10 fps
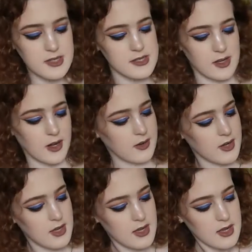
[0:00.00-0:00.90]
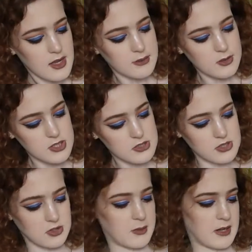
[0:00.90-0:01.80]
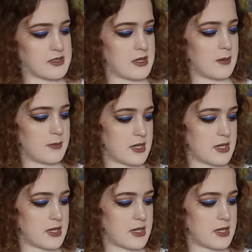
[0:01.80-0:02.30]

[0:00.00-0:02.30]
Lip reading: So not too sure about it,